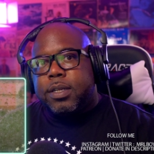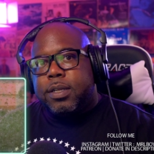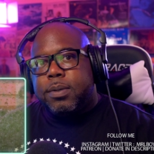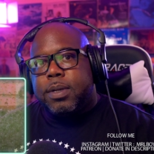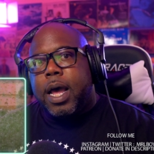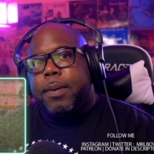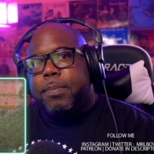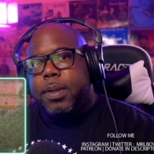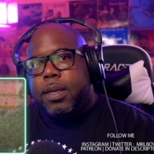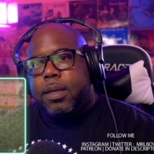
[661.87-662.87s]
to not
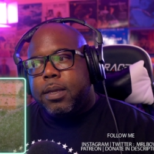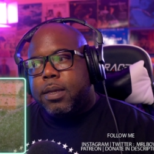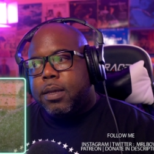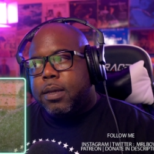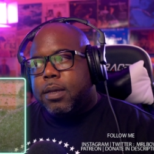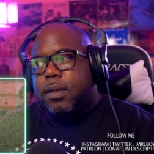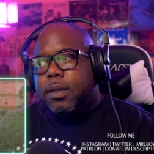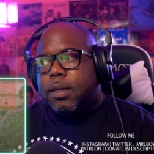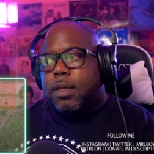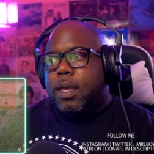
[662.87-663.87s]
be
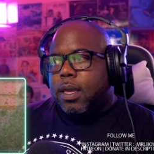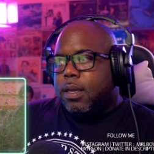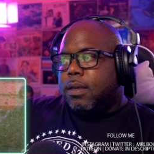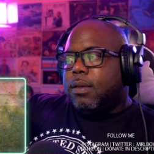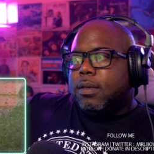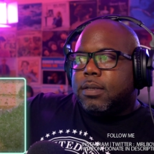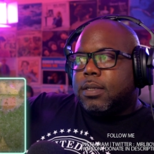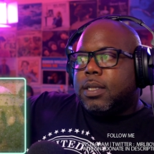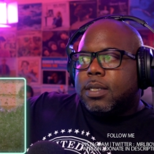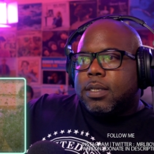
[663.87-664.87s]
a
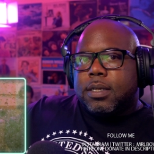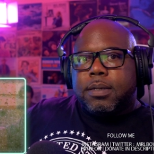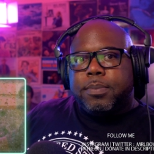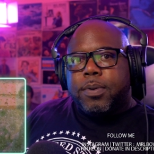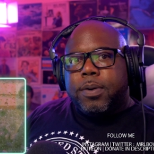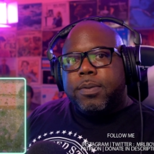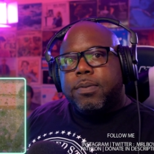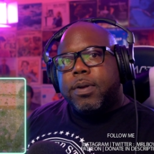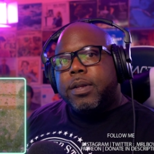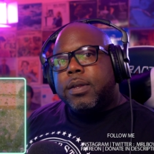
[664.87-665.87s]
statistic bro
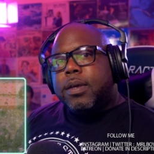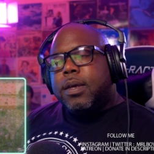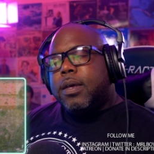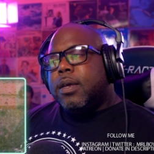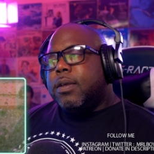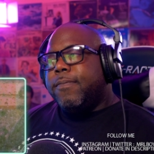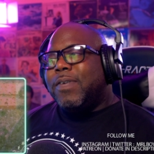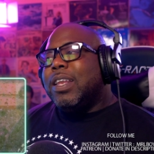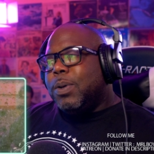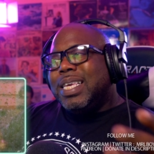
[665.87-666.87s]
right
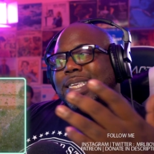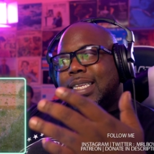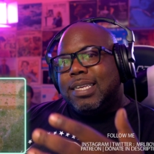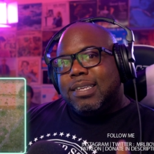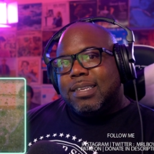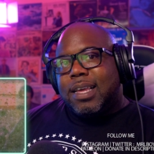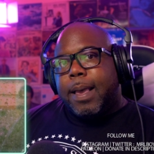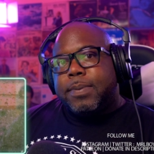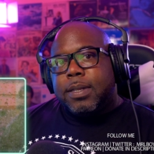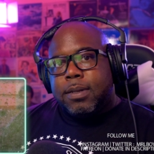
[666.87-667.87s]
follow his lead
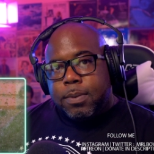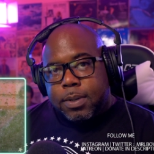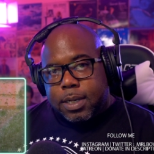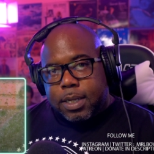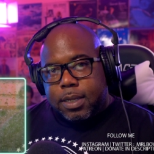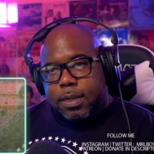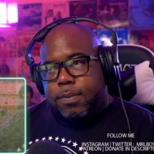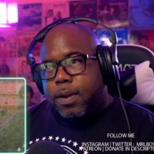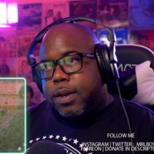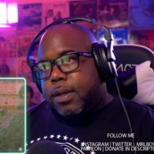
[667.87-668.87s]
absolutely
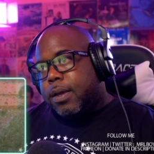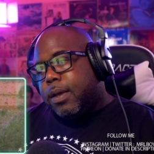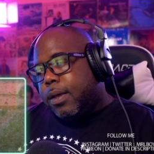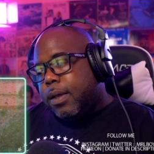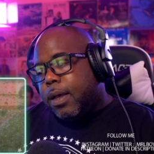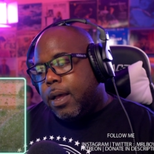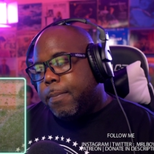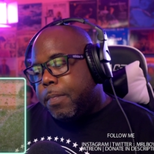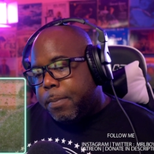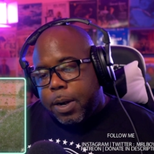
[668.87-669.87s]
right
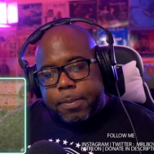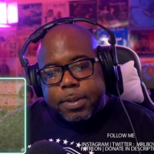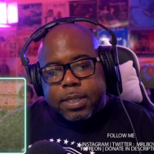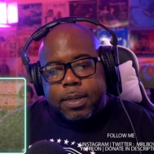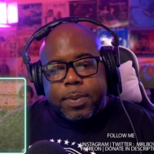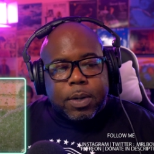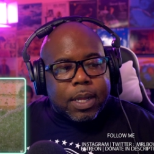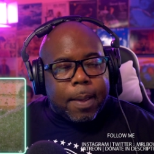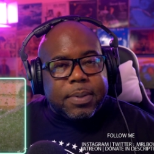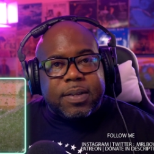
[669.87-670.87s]
um but all right listen let me know in the
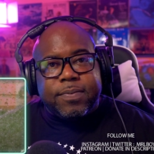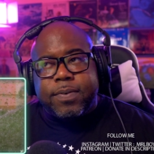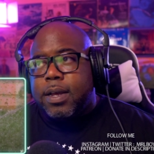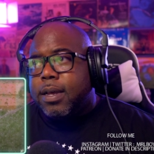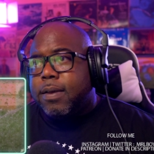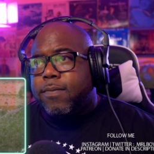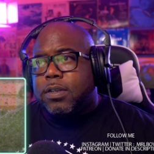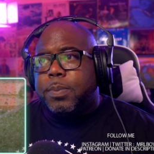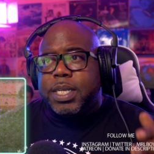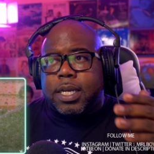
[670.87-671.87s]
comments if, uh, if i
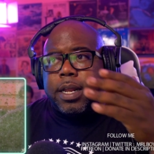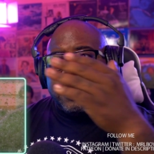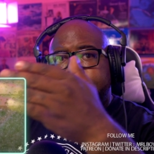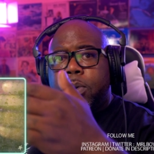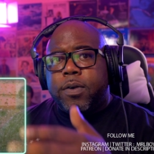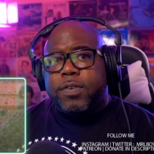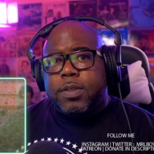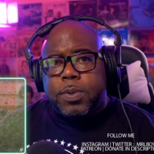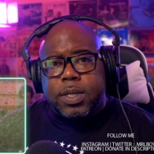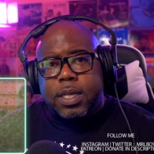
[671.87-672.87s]
should be checking out any more of his
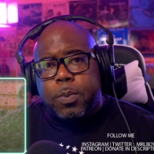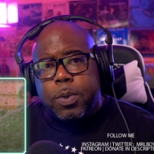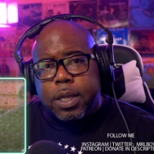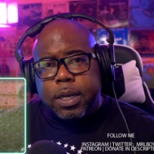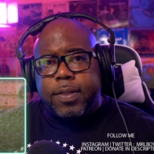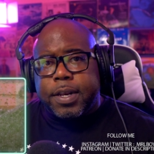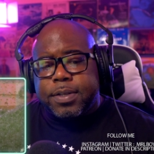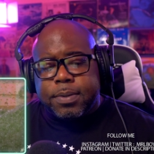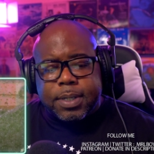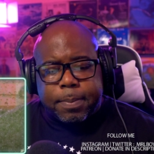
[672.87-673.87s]
music and i will get into that as
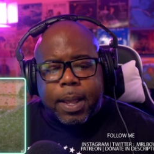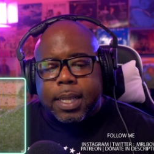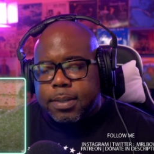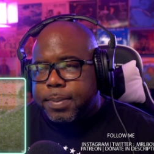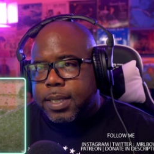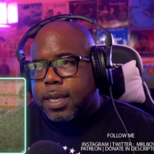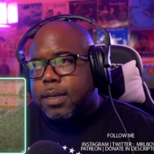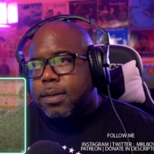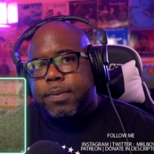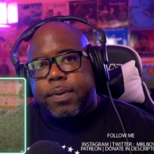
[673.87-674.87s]
soon as i possibly
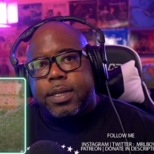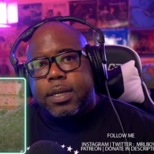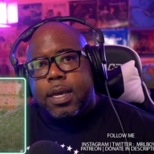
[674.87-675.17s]
can all right